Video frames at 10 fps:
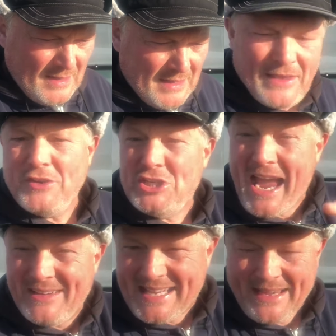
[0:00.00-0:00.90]
give a
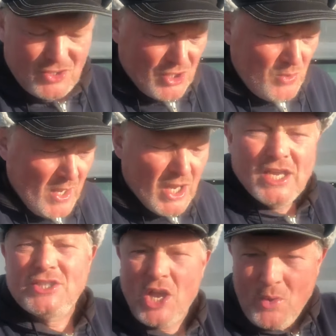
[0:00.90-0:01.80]
shout out to.
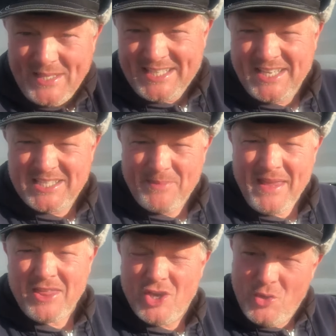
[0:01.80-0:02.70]
Tony C.
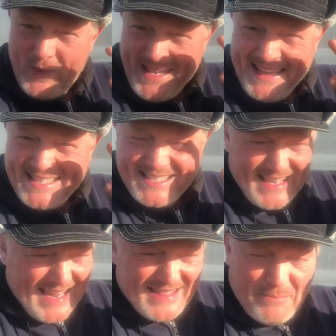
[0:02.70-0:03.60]
Smith, who is
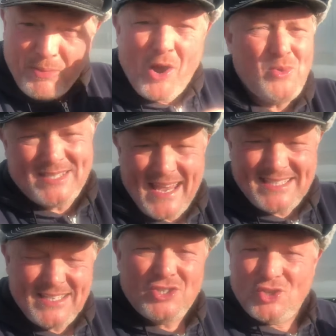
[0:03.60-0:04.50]
in the process,
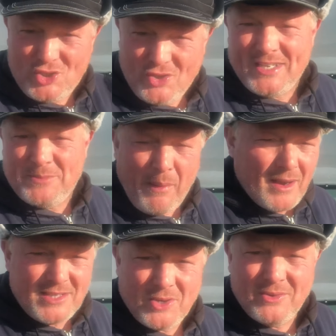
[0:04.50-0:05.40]
he's just took his
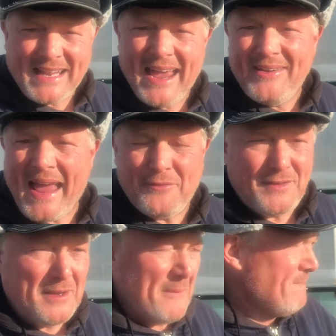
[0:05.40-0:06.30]
polytunnel down
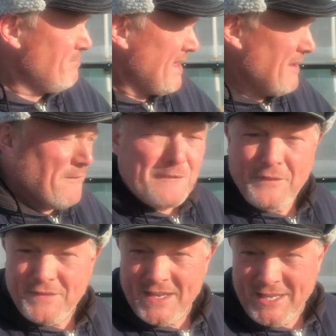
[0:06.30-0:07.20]
after
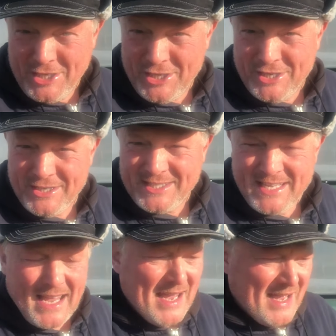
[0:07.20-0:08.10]
15 years,
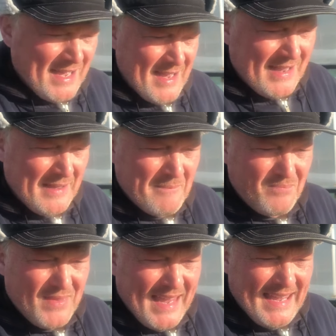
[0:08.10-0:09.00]

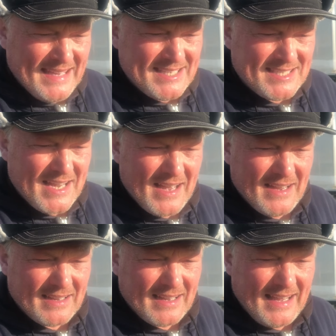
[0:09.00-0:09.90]
is
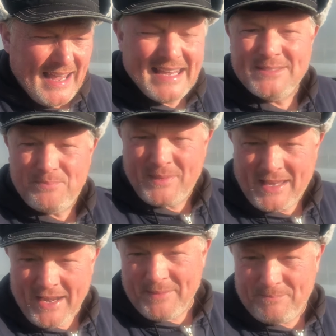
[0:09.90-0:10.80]

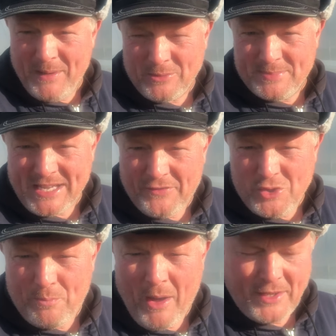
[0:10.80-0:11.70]
going to build himself a
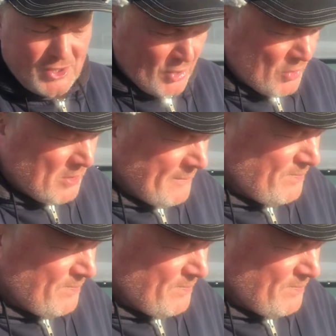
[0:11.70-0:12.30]
new polytunnel.